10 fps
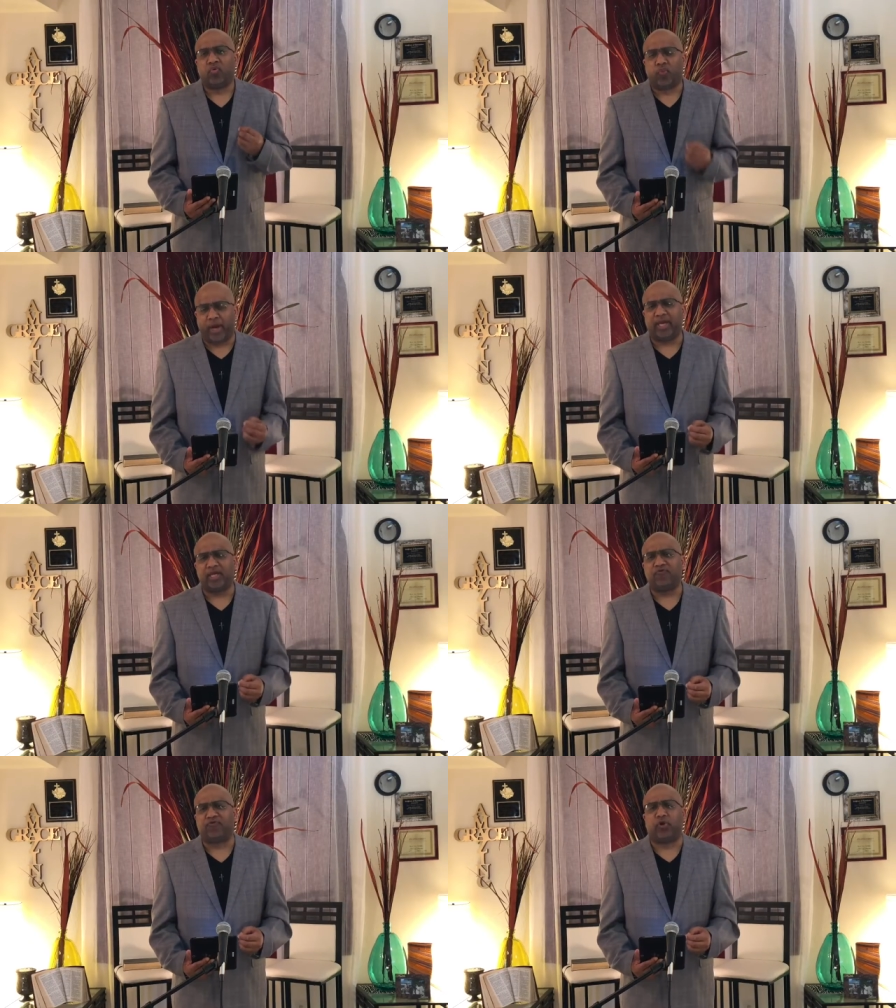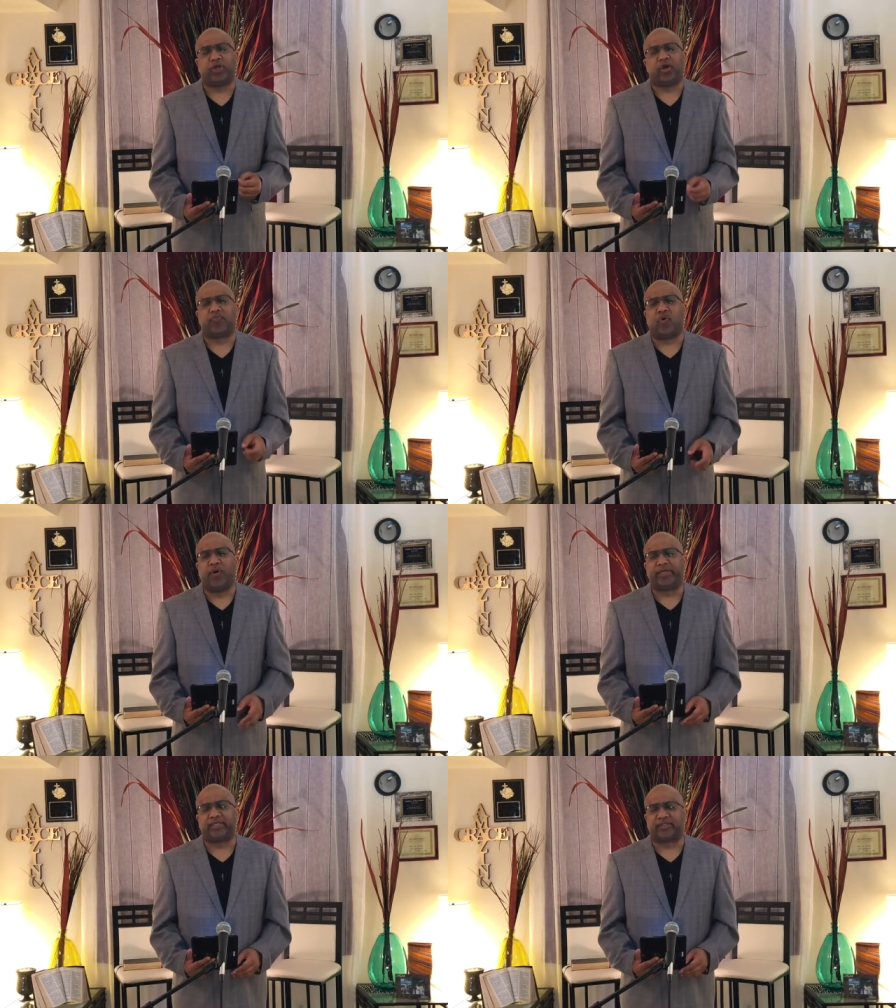waiting for the
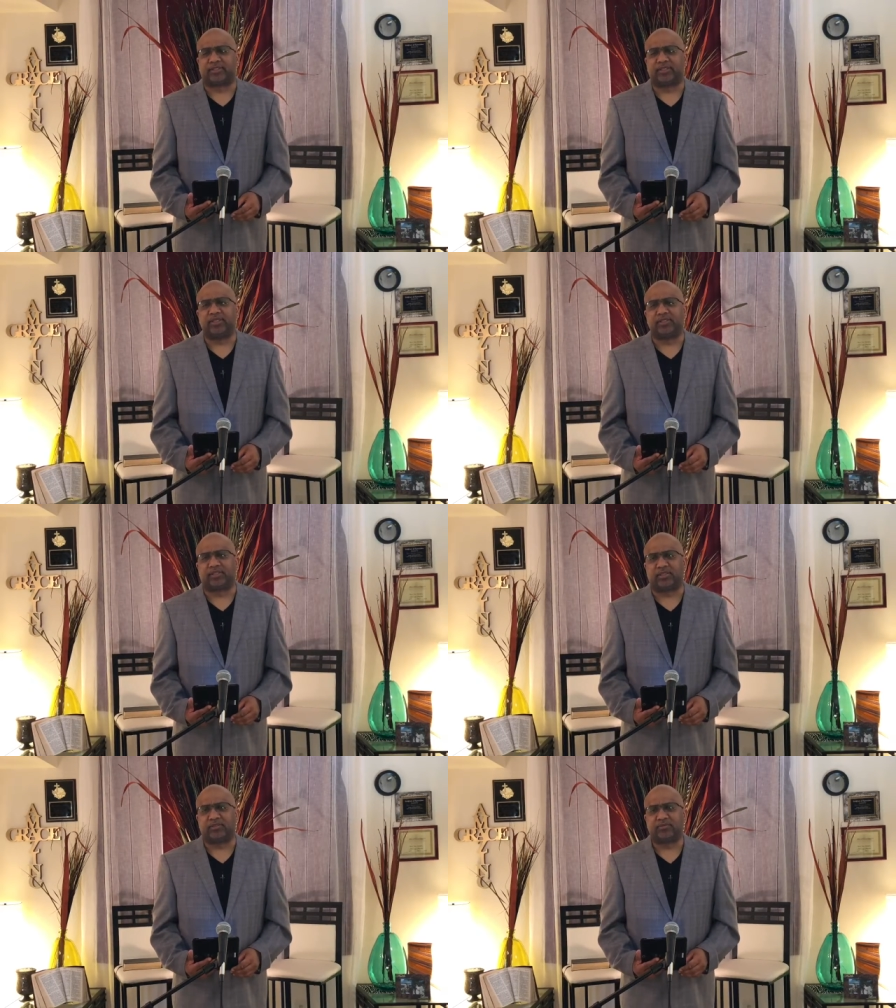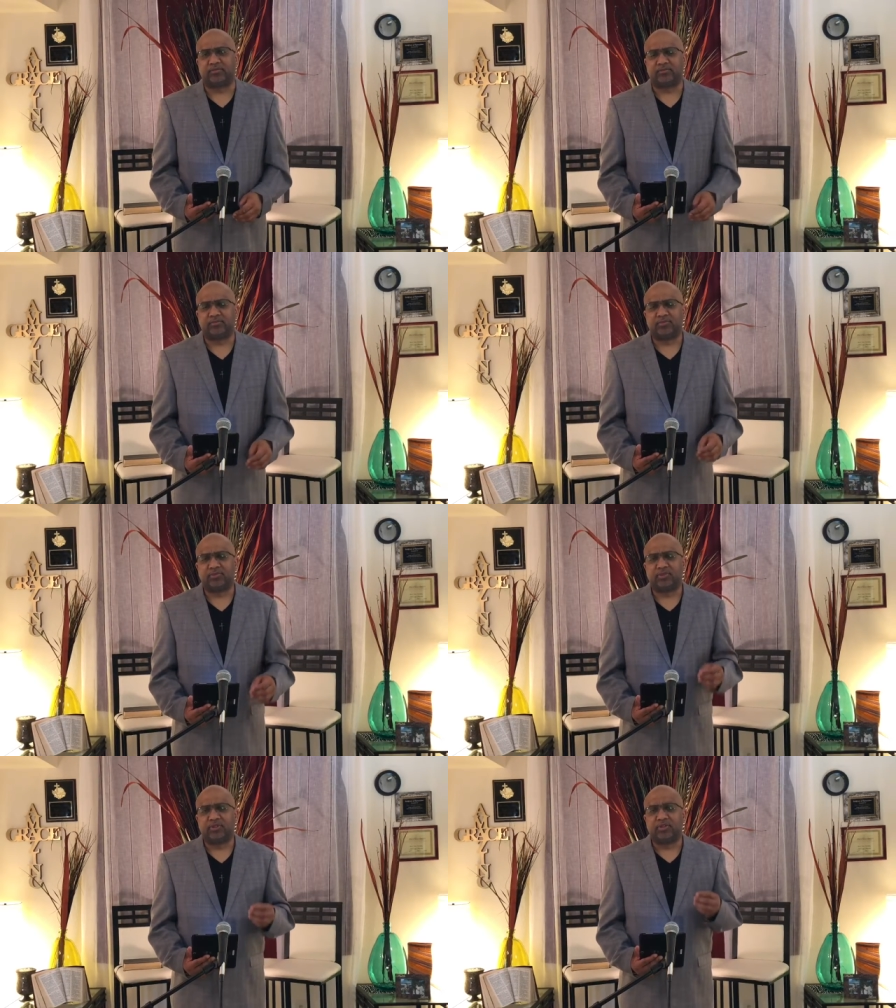appointed season
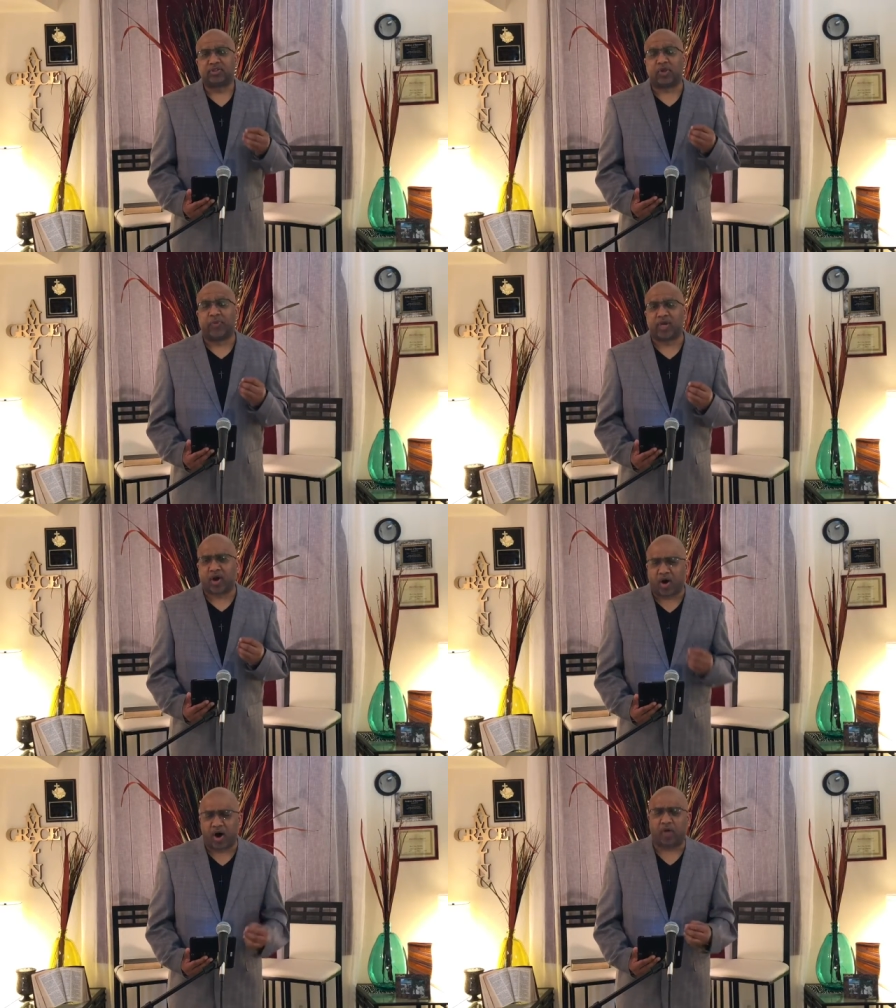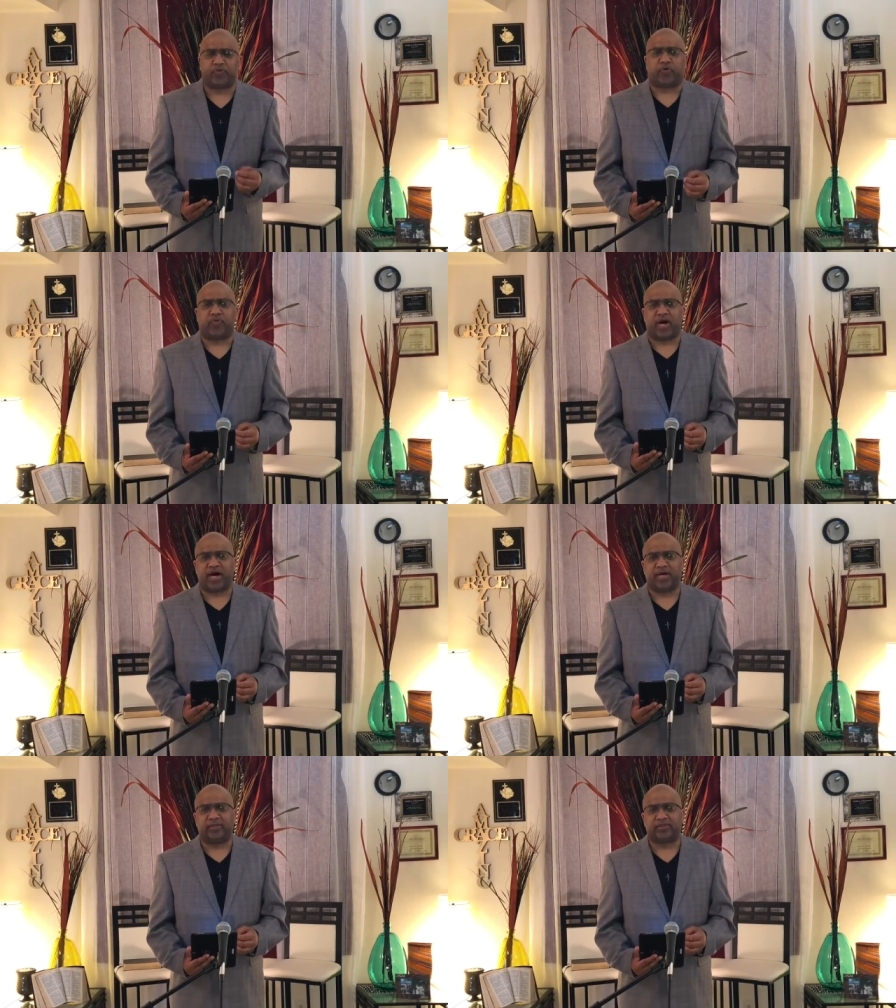to be
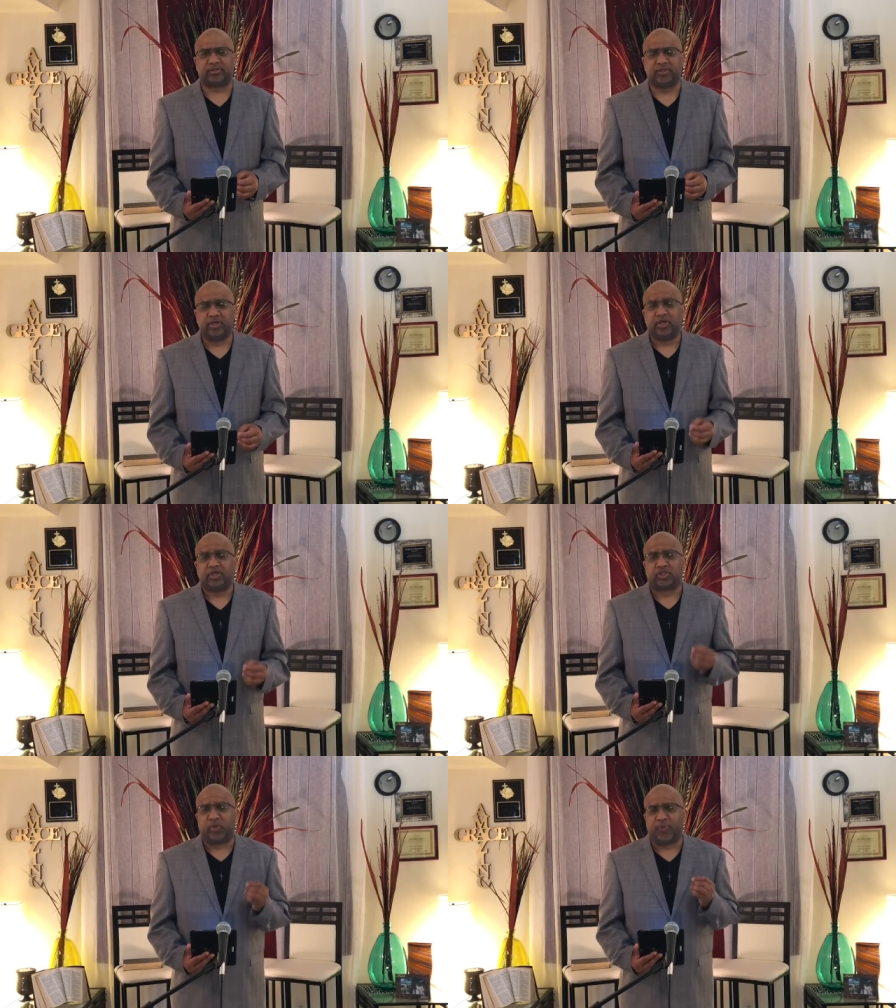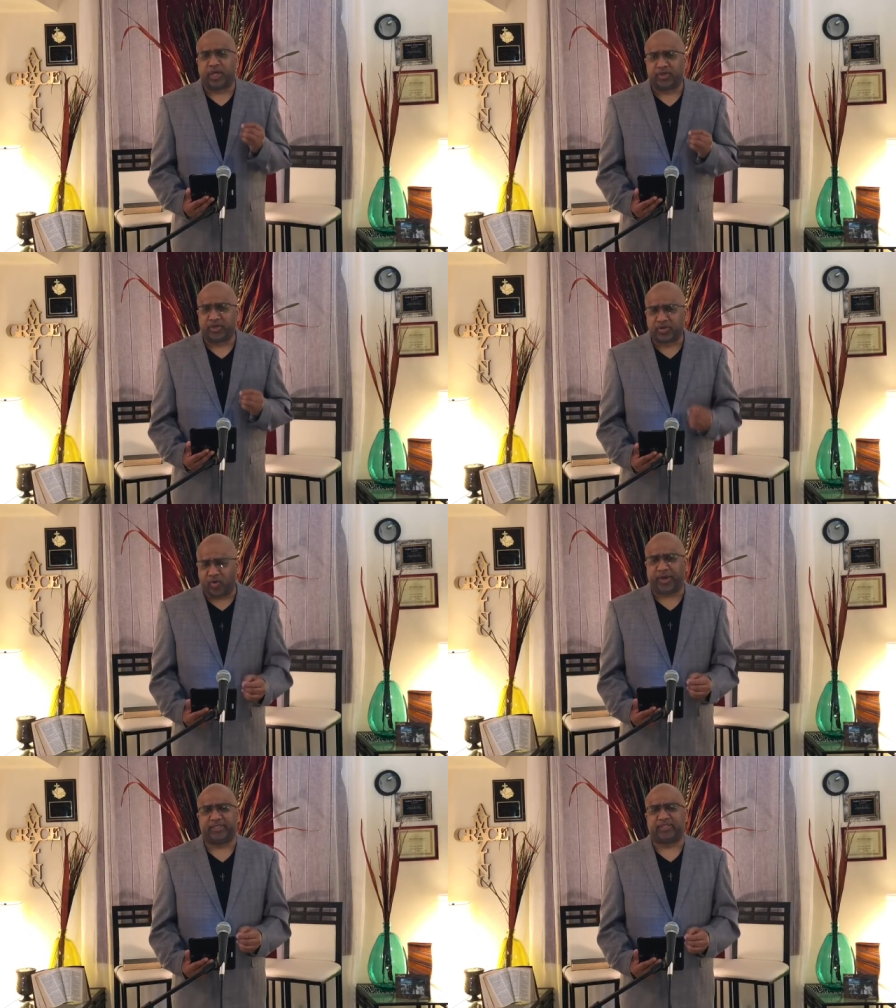authorized, to be
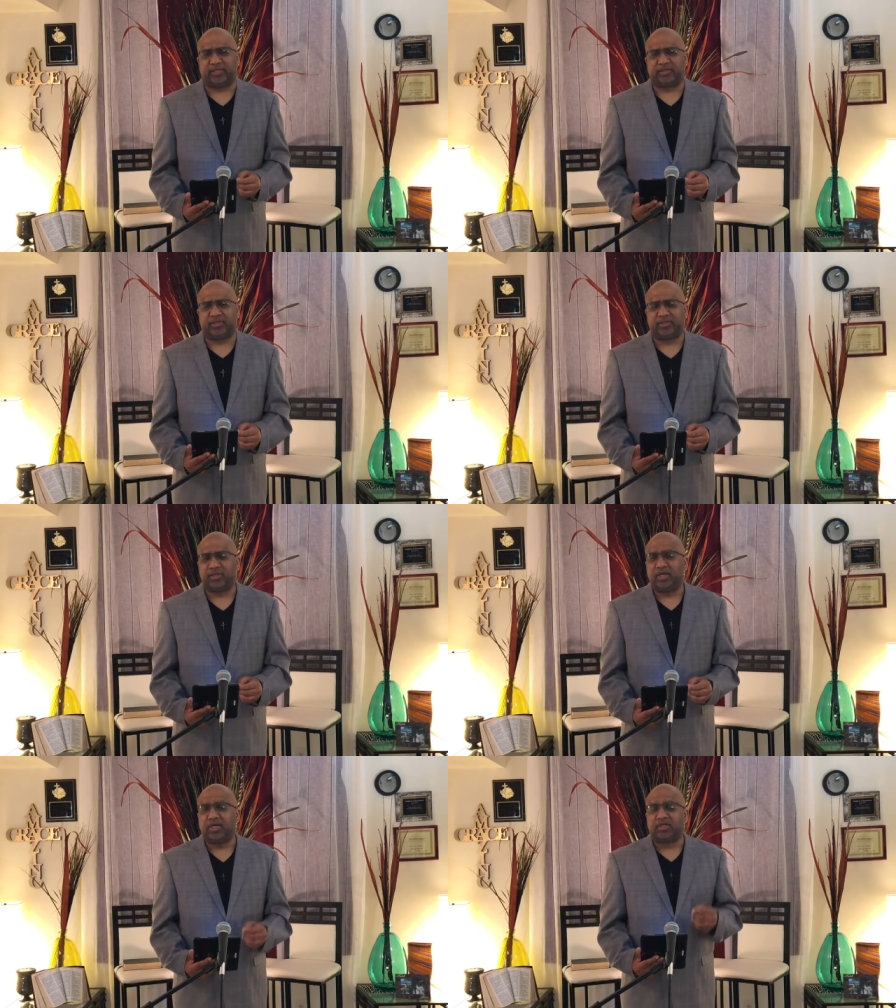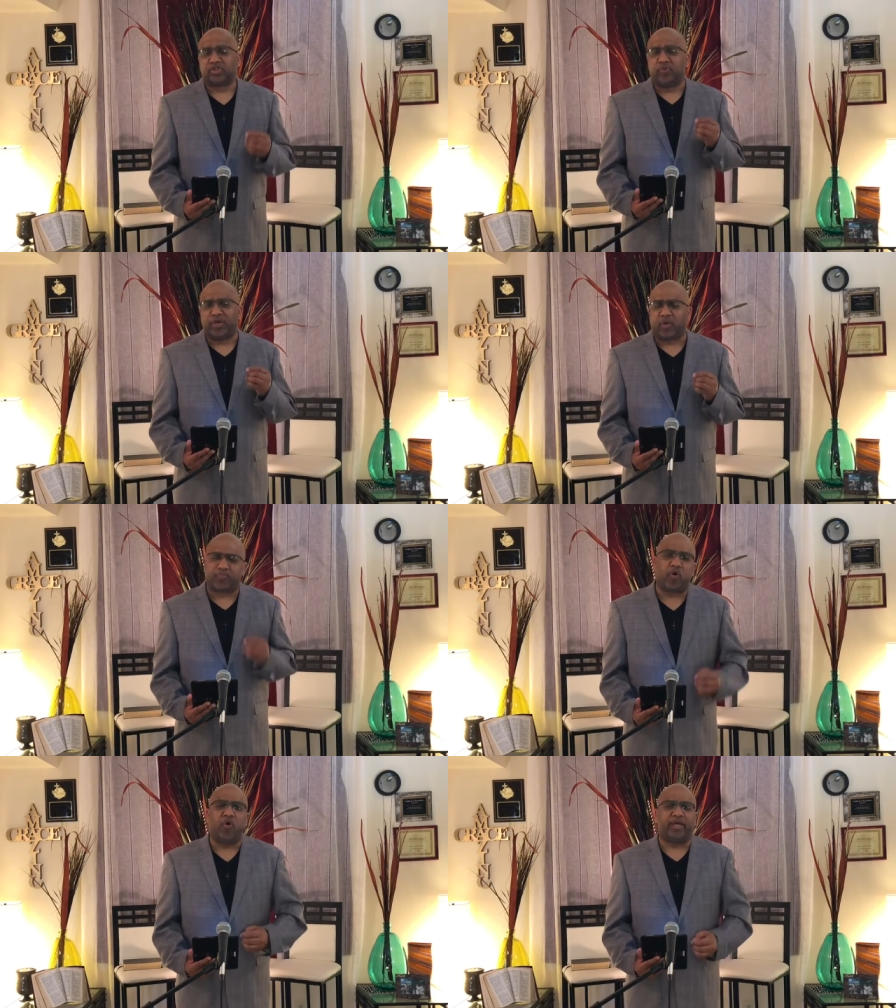anointed, to be
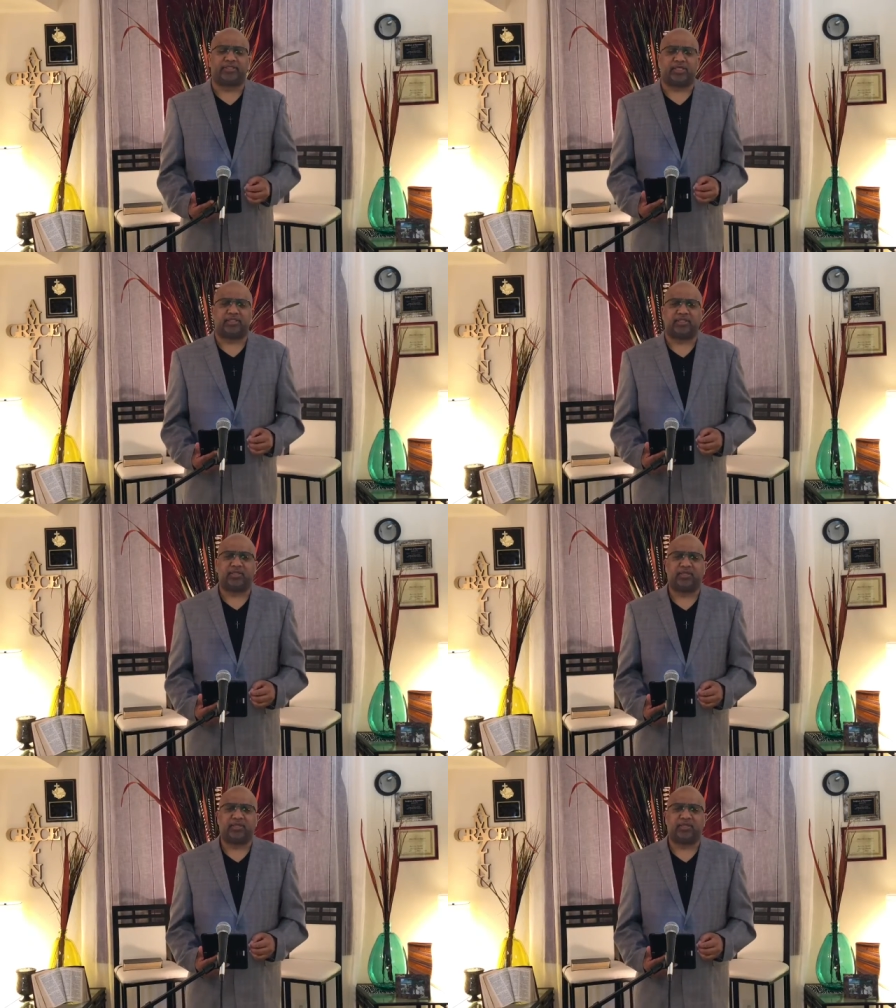appointed,